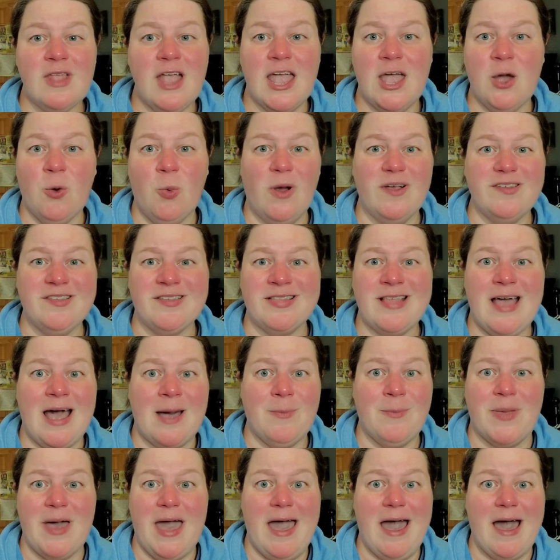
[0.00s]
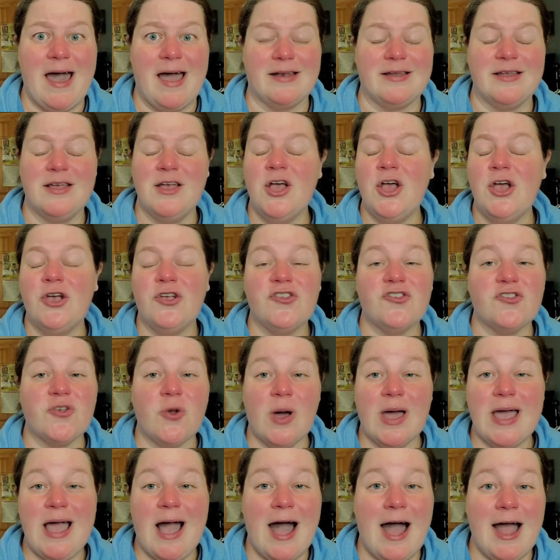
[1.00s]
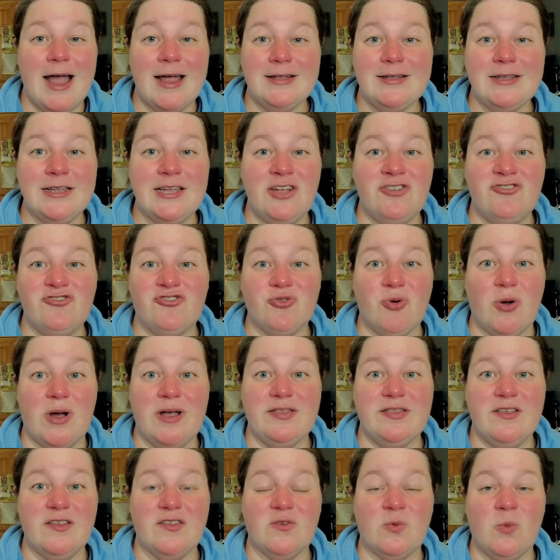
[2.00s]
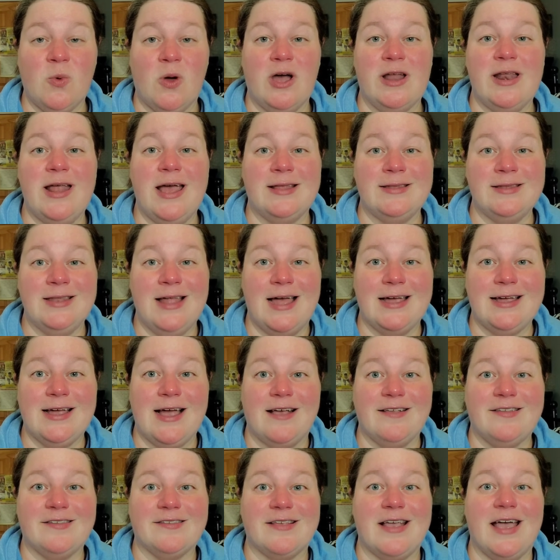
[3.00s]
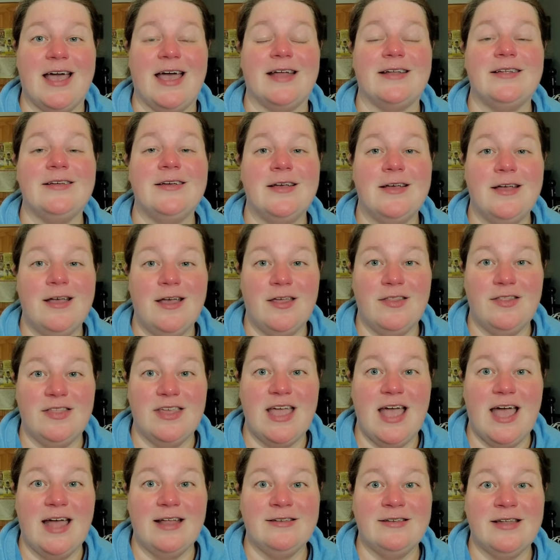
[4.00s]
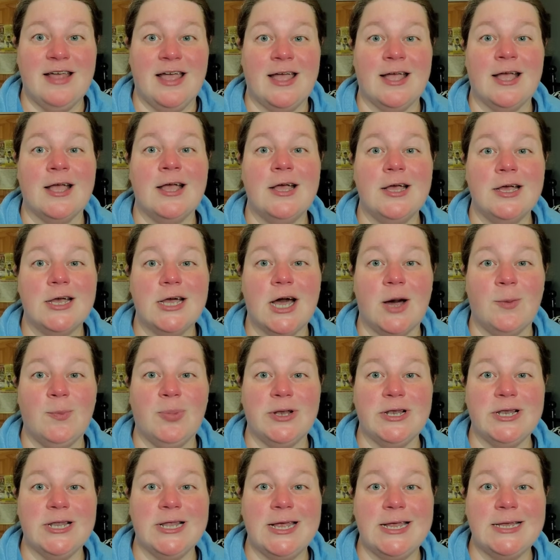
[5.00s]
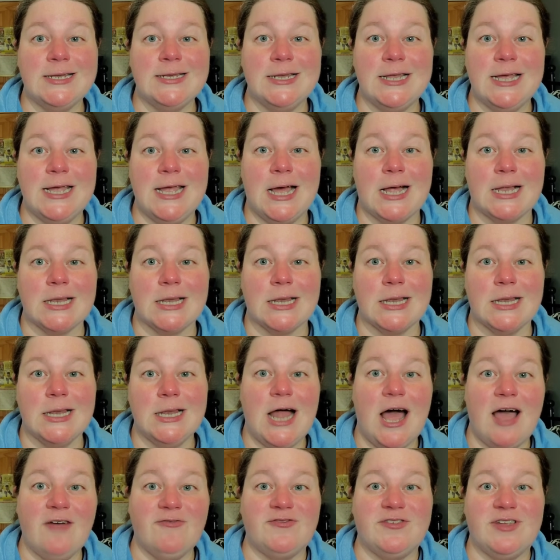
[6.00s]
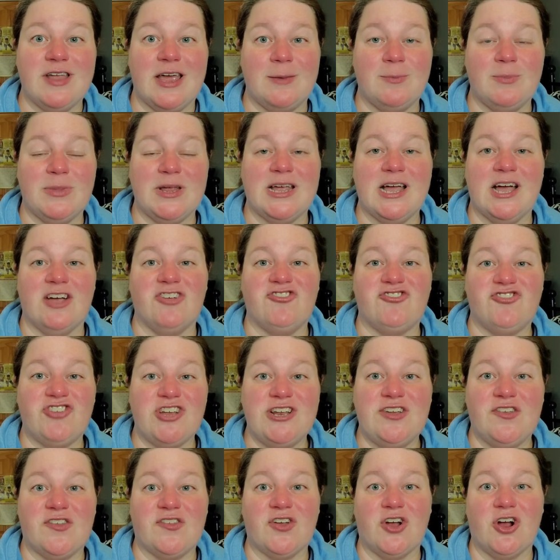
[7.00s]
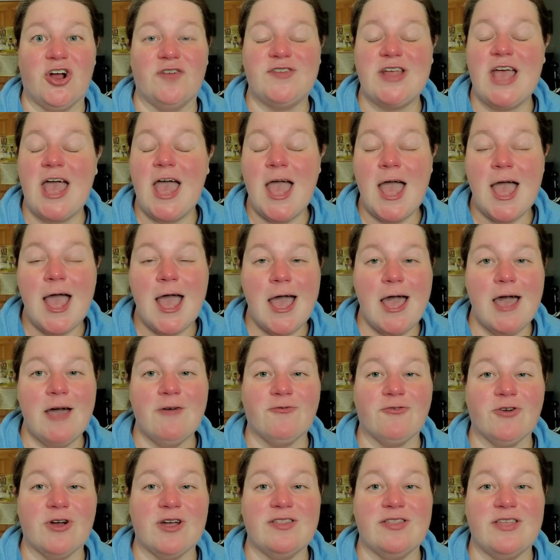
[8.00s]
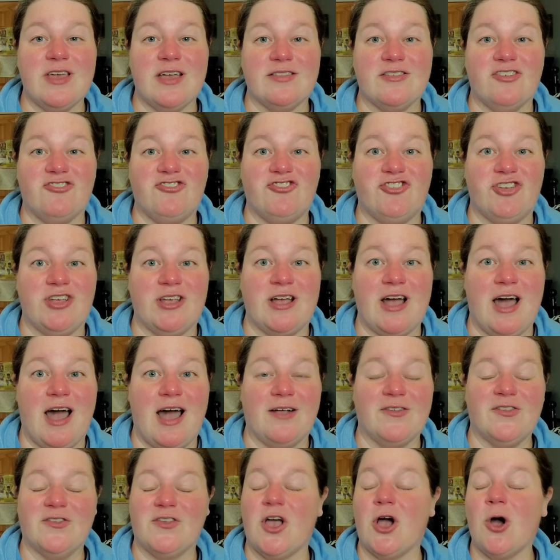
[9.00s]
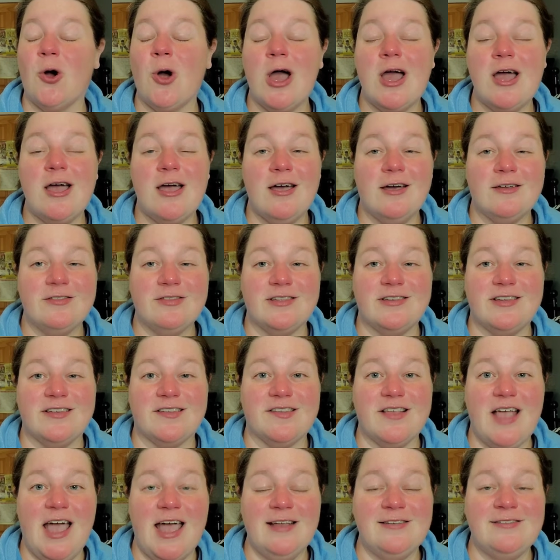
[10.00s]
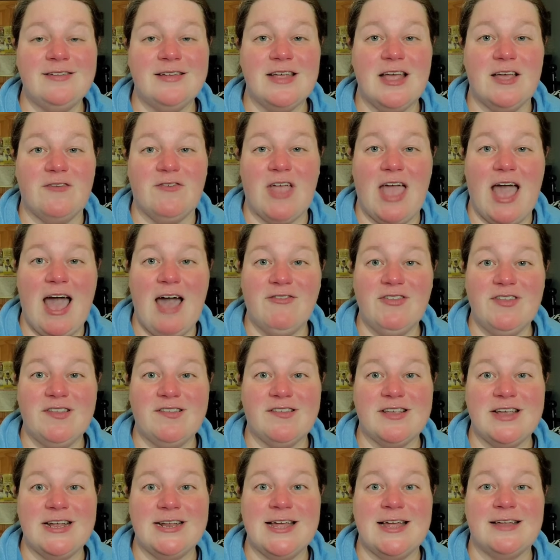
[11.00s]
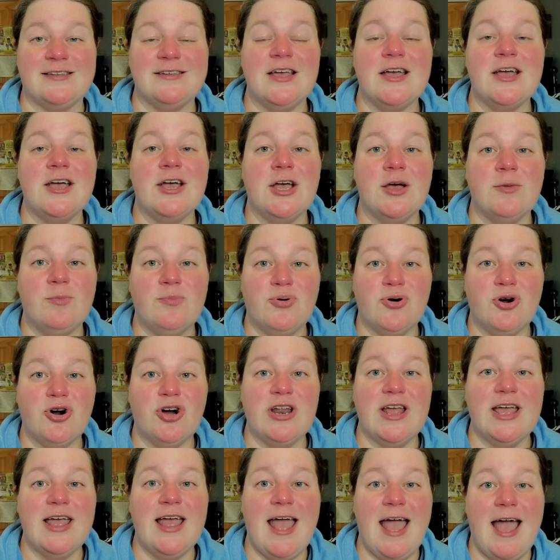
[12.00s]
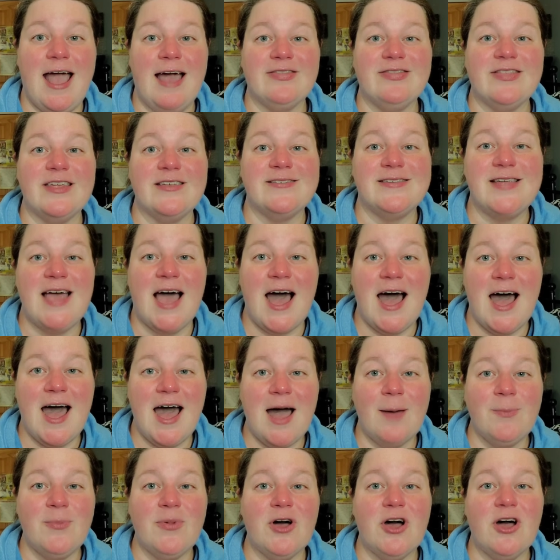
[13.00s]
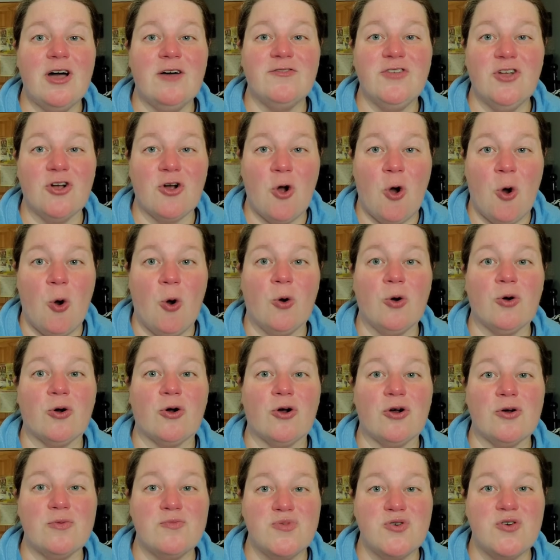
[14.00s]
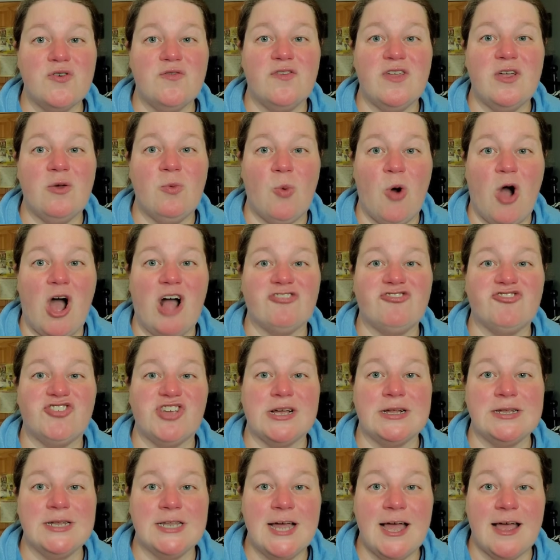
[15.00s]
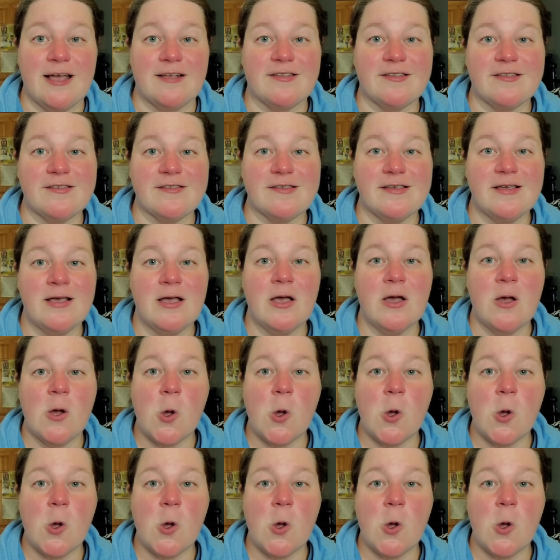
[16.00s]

It wasn't that bad. So I highly enjoyed this one, and like I said, the ending, completely loved it because she deserved everything that she got. So The Descent, if you haven't seen it, put it at the top of your horror movie watching list.